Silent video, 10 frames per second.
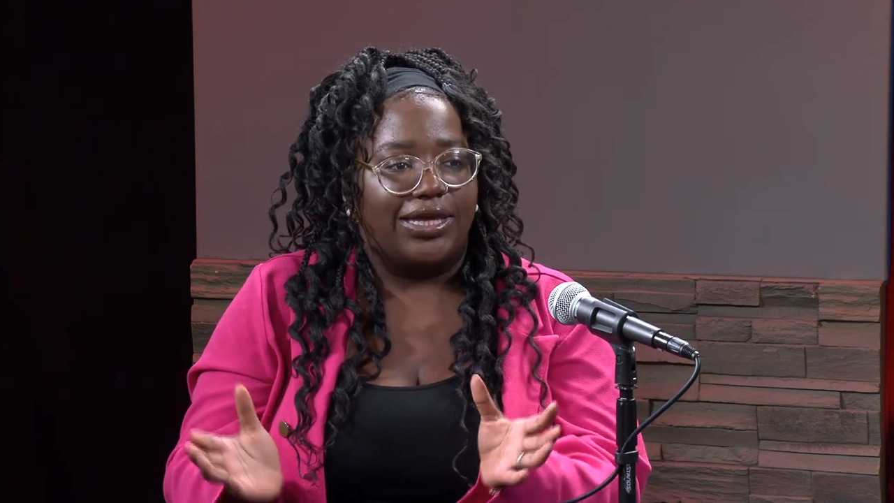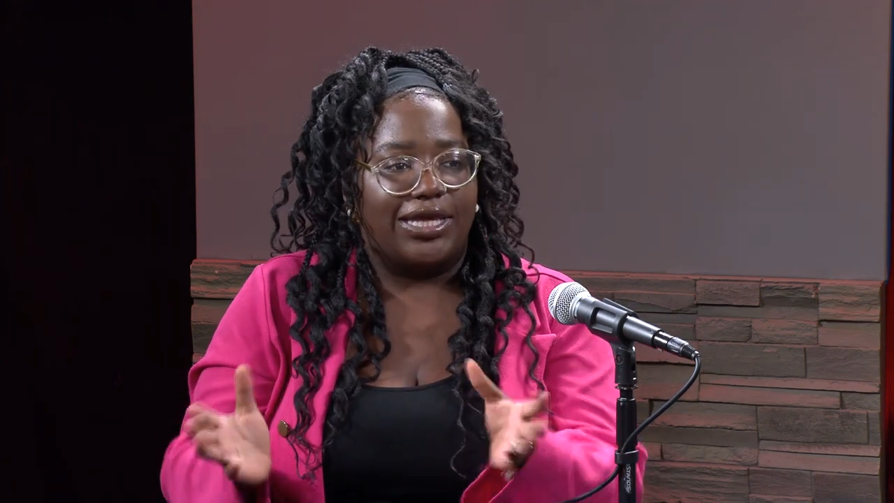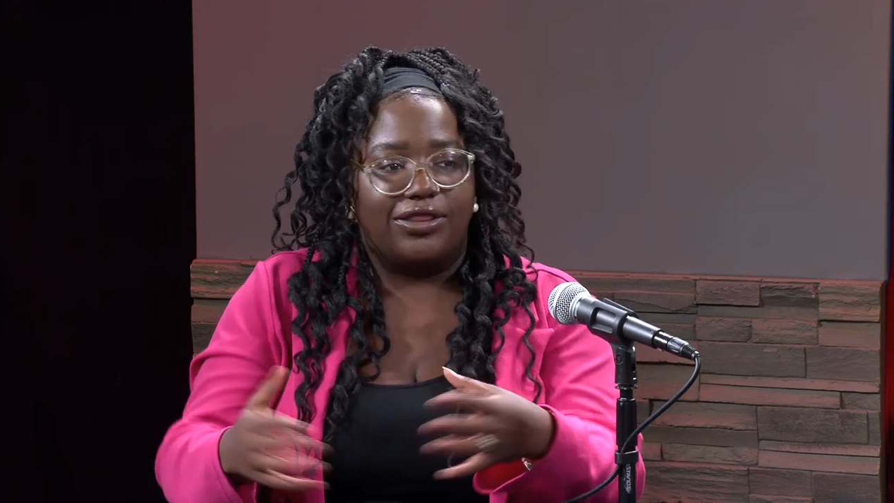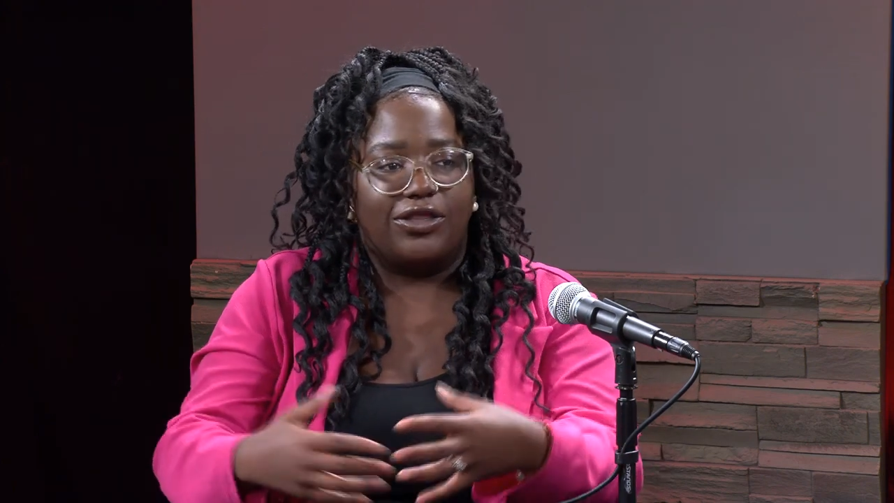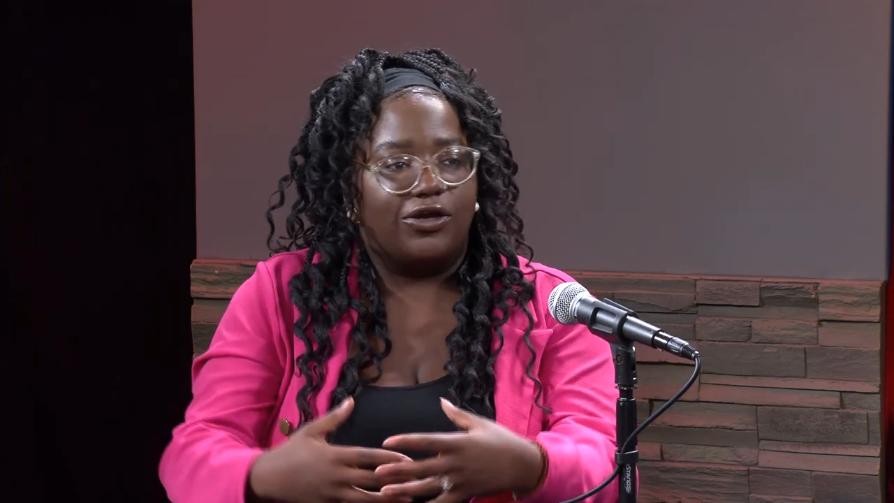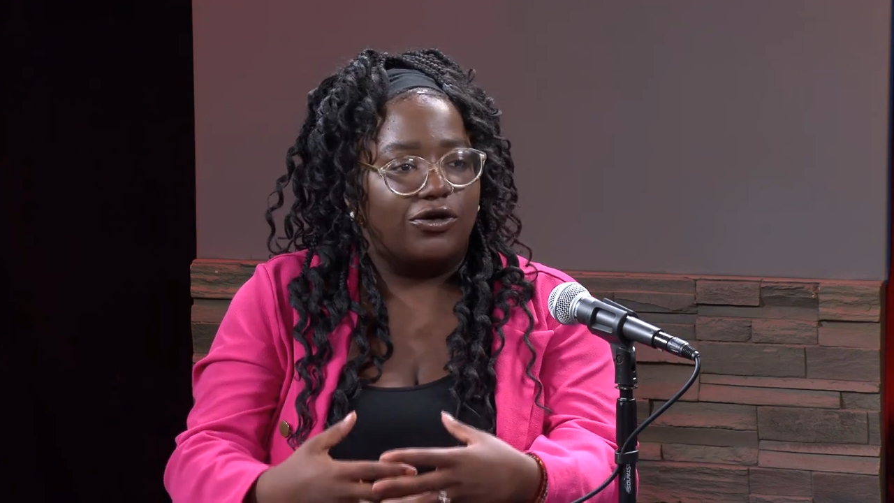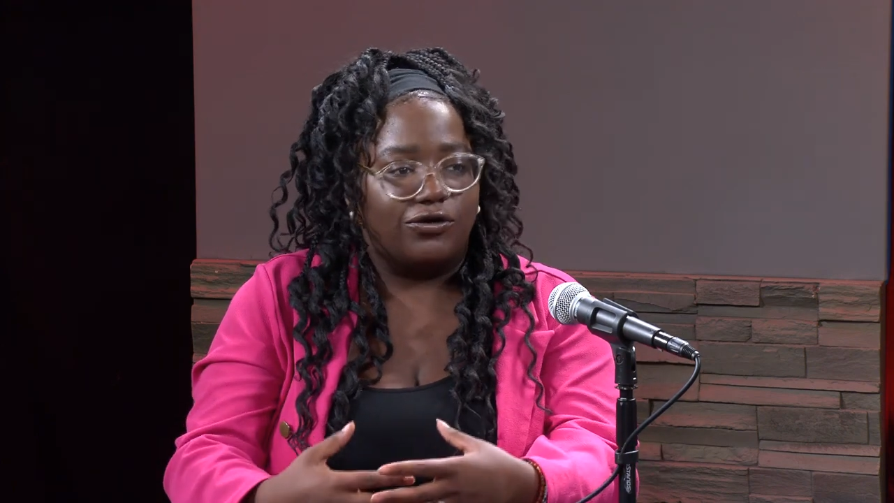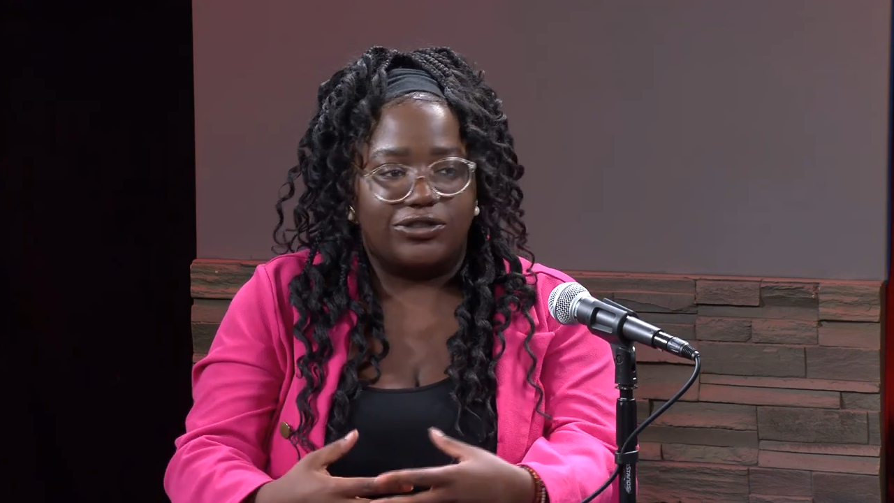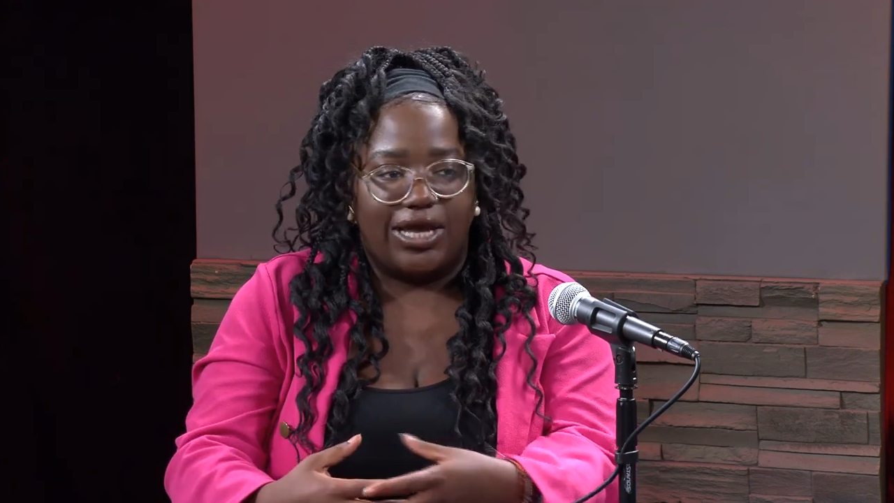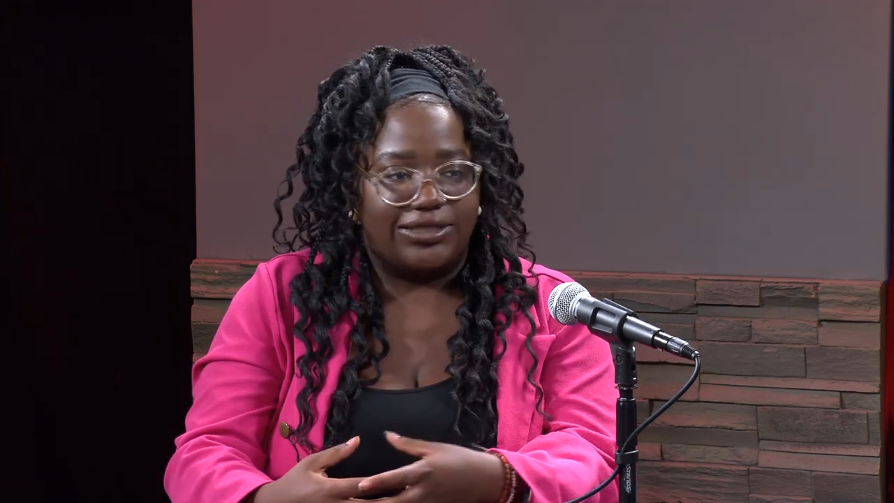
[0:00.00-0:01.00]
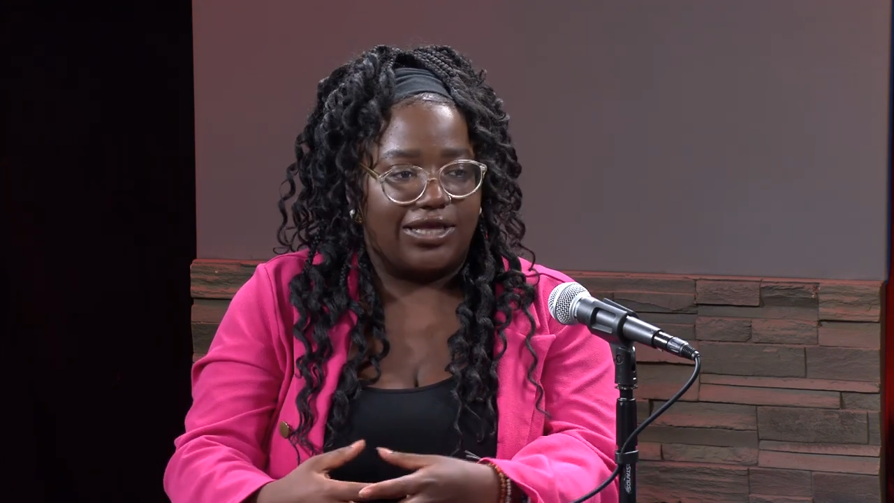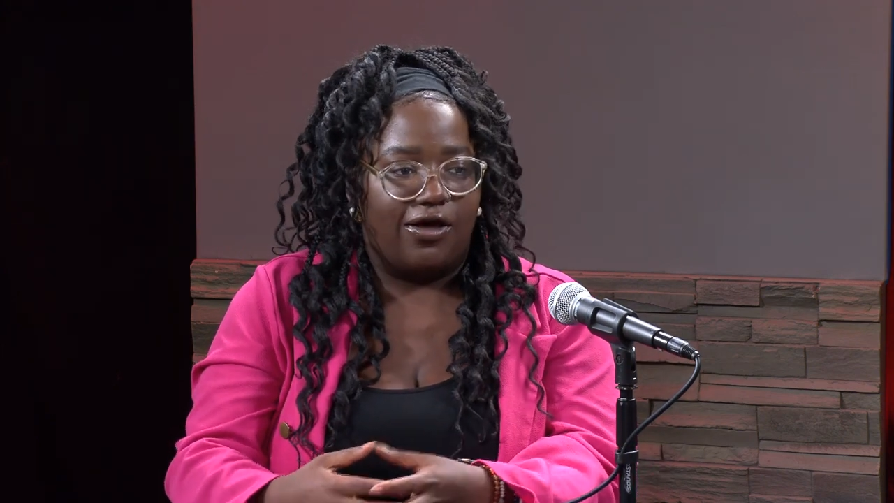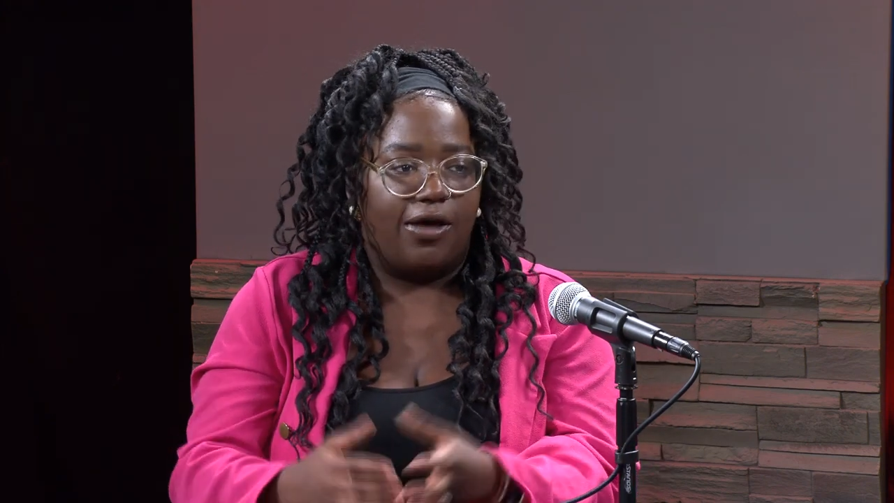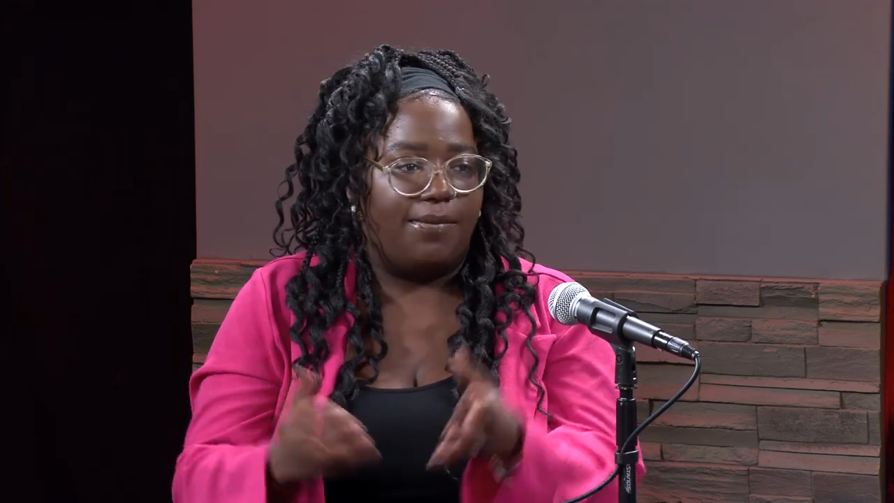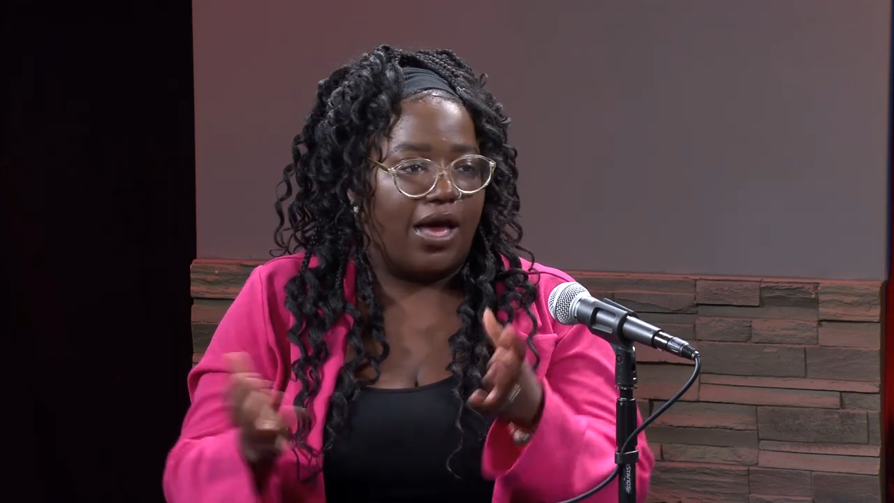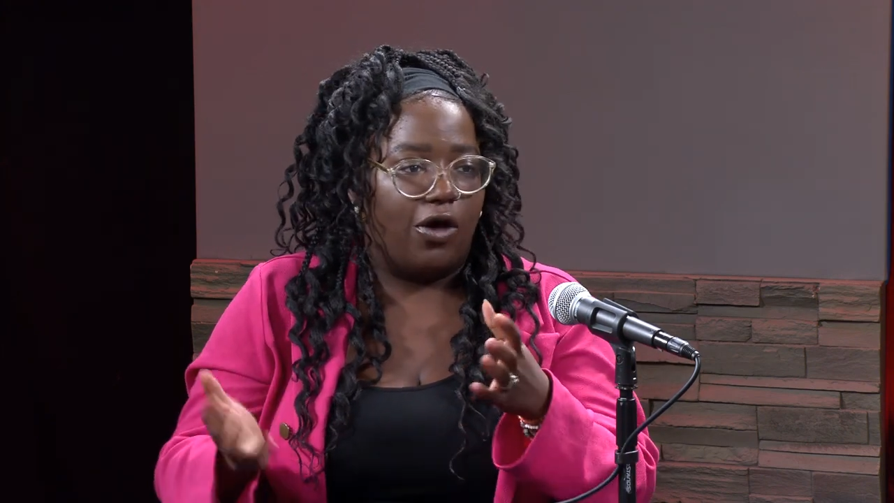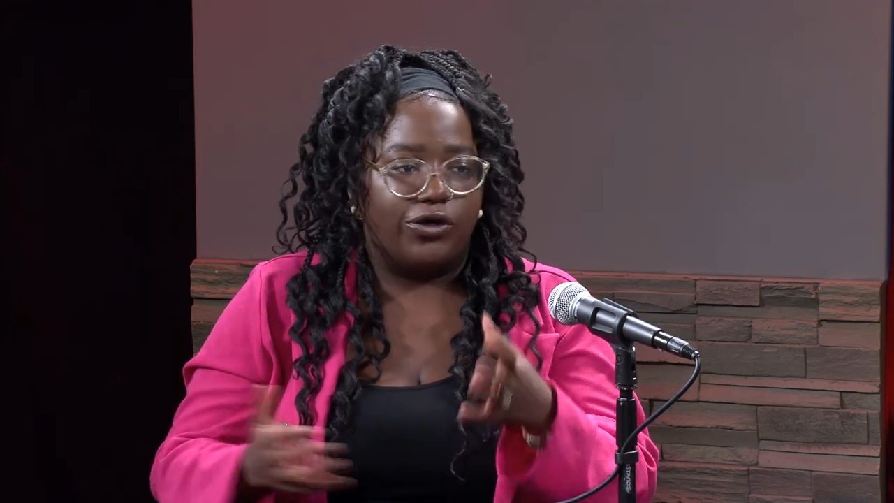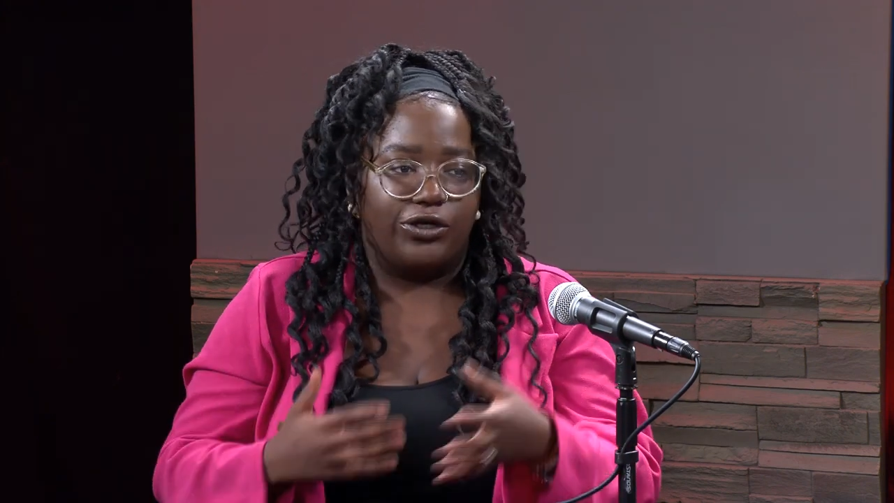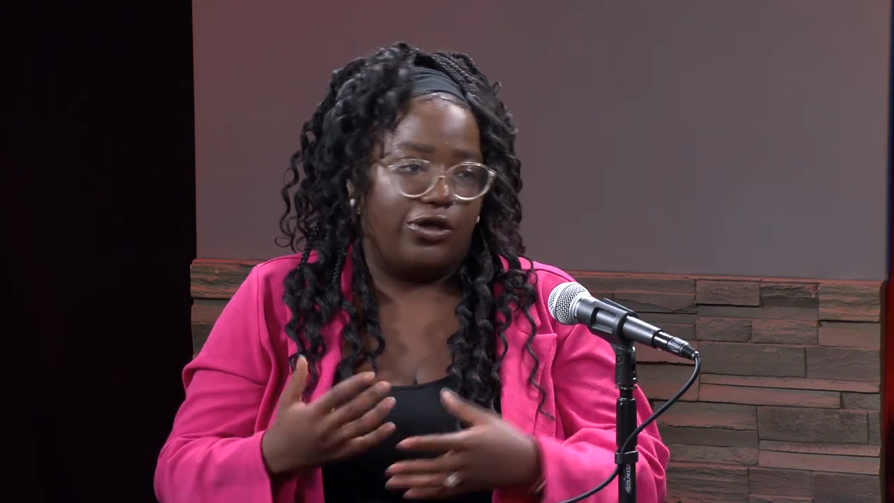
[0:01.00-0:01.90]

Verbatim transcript: get their sights out about,